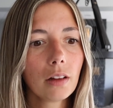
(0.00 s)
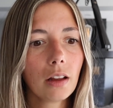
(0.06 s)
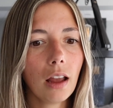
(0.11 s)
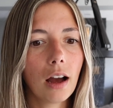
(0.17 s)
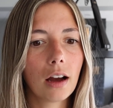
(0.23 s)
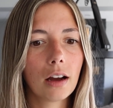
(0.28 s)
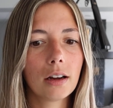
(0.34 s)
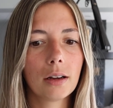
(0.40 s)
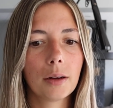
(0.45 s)

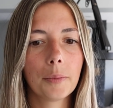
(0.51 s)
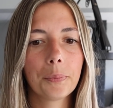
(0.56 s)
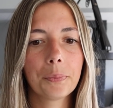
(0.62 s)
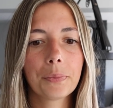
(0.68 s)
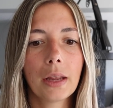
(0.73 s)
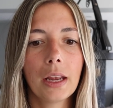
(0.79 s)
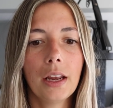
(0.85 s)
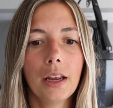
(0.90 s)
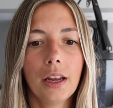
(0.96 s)

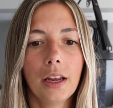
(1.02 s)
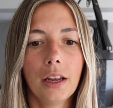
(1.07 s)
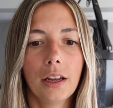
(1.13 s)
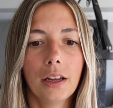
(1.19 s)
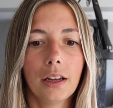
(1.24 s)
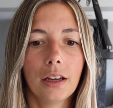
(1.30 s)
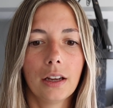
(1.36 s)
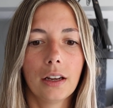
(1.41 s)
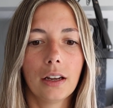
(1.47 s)

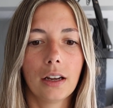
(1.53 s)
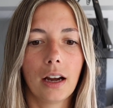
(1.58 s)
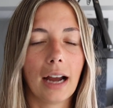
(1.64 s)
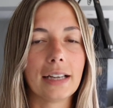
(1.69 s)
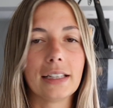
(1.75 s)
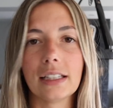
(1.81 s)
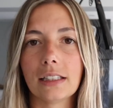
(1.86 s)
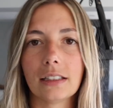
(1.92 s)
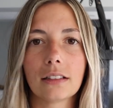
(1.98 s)
I
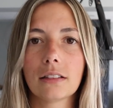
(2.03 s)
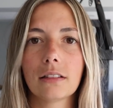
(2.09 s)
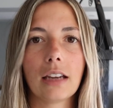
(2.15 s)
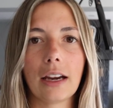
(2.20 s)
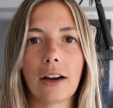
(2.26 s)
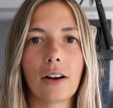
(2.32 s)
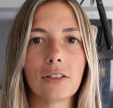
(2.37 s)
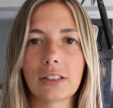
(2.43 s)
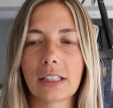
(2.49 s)
didn't
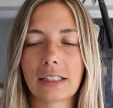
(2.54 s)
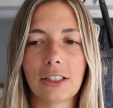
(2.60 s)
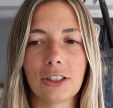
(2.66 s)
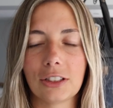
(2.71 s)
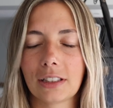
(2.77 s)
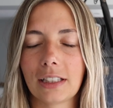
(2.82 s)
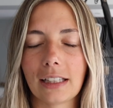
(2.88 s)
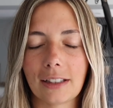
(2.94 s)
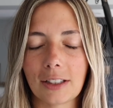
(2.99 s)
care. I was like,
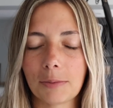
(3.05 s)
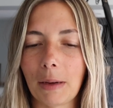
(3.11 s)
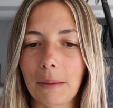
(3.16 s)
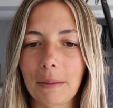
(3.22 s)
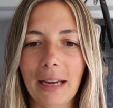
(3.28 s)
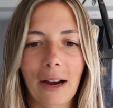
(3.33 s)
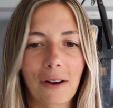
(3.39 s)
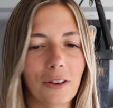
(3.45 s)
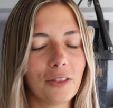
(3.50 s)
just get this
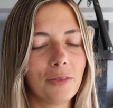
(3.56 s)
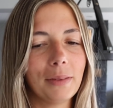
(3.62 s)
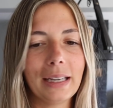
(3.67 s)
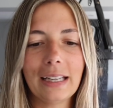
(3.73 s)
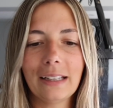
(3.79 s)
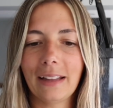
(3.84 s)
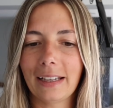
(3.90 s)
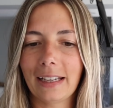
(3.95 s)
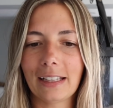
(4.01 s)
baby out of
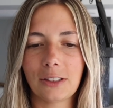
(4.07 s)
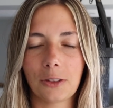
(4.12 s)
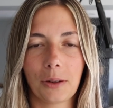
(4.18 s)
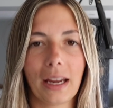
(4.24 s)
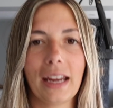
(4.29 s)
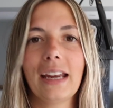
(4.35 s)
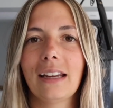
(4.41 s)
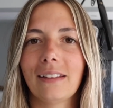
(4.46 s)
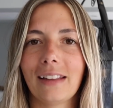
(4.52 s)
me. Like, it's
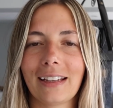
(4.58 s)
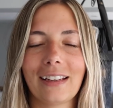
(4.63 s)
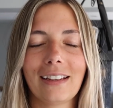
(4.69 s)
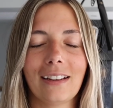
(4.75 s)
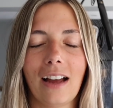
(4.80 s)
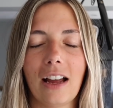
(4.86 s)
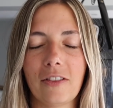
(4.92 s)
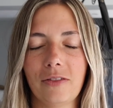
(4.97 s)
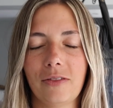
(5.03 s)
okay. Like,
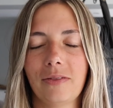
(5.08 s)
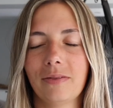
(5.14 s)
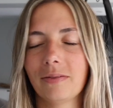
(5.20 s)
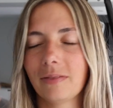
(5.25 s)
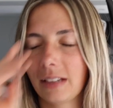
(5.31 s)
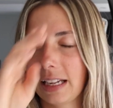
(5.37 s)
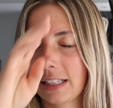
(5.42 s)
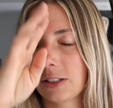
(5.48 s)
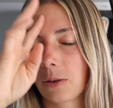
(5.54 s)

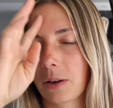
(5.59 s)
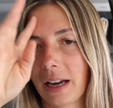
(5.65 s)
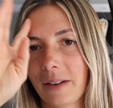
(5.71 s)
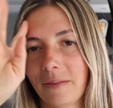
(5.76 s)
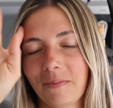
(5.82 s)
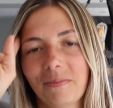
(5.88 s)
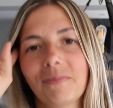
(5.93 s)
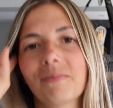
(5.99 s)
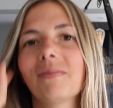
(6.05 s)
it's okay.
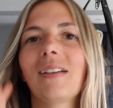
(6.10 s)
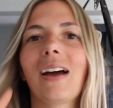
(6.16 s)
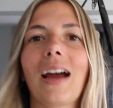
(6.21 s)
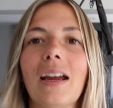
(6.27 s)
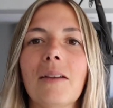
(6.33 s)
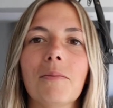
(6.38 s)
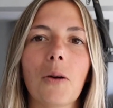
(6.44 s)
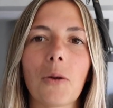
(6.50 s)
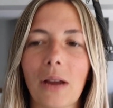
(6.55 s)

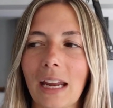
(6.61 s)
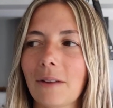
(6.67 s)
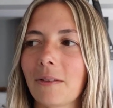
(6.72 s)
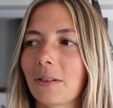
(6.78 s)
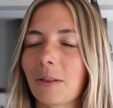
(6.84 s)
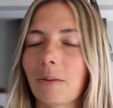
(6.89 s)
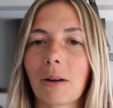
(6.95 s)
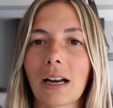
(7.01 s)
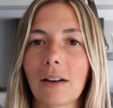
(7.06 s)
I'm okay
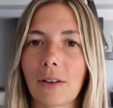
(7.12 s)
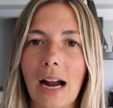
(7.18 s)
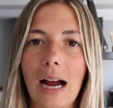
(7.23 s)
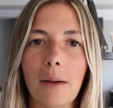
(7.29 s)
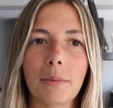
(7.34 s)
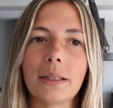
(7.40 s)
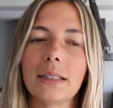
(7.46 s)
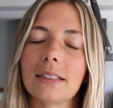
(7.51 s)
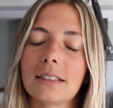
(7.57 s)
with whatever
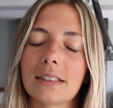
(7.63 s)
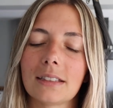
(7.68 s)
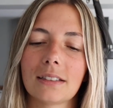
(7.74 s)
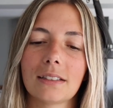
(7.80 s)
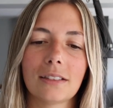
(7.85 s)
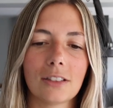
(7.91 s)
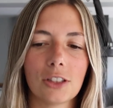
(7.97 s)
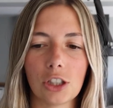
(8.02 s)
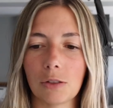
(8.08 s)

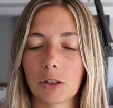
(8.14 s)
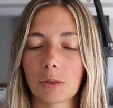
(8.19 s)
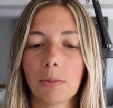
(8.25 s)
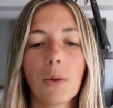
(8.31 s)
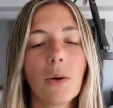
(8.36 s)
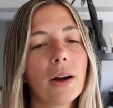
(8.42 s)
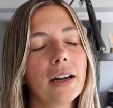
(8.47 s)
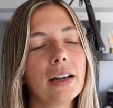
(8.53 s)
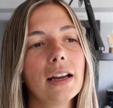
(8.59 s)
happens. She was
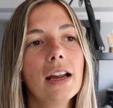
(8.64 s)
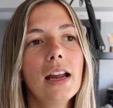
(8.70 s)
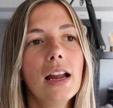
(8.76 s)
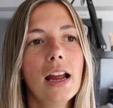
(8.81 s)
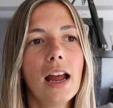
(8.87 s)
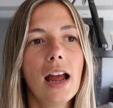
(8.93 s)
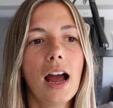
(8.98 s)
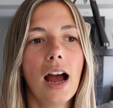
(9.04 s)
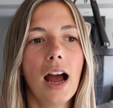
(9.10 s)
born.
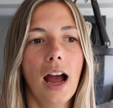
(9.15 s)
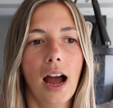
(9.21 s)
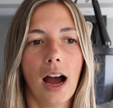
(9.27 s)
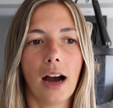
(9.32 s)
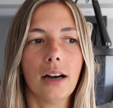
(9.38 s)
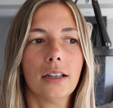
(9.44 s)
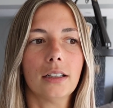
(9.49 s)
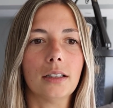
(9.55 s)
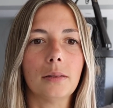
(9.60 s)

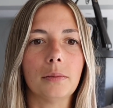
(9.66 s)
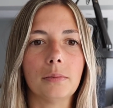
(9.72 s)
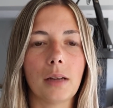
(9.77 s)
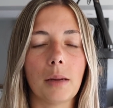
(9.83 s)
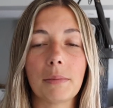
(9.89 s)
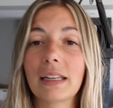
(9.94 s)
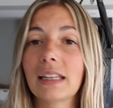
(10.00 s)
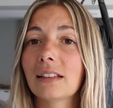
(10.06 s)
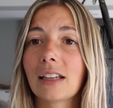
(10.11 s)

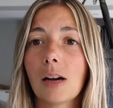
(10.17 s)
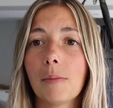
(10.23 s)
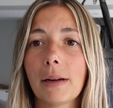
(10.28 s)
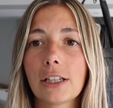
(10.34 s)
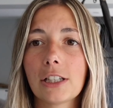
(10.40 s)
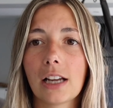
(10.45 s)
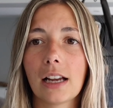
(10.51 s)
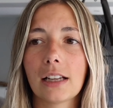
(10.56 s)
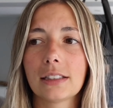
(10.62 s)
Immediately on my
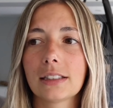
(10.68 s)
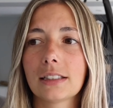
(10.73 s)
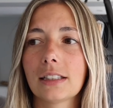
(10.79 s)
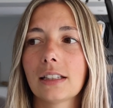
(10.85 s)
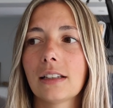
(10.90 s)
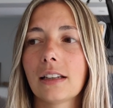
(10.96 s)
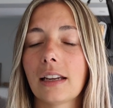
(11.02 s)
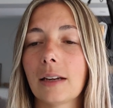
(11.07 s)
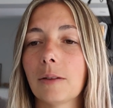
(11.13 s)

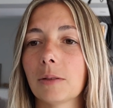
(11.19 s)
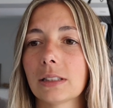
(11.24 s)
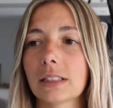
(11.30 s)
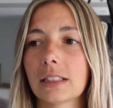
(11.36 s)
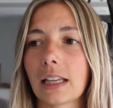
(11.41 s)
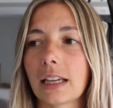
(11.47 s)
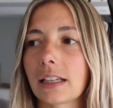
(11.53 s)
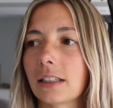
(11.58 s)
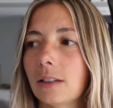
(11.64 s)
chest. It was
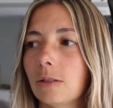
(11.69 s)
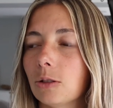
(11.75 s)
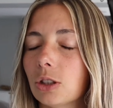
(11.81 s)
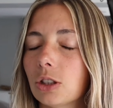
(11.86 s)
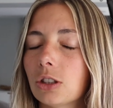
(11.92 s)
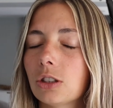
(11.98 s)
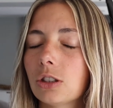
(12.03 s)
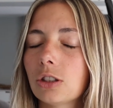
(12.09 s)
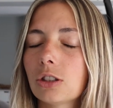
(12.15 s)

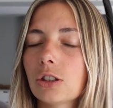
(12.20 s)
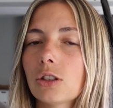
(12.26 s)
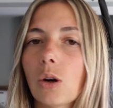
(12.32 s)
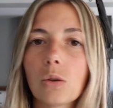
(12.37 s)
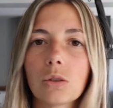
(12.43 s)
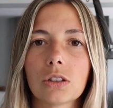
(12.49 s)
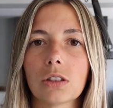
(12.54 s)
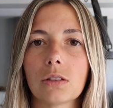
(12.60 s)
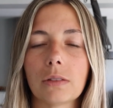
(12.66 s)

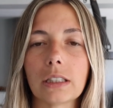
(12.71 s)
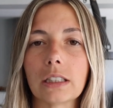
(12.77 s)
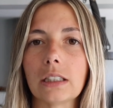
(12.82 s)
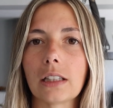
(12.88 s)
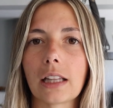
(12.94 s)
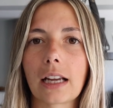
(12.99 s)
so surreal.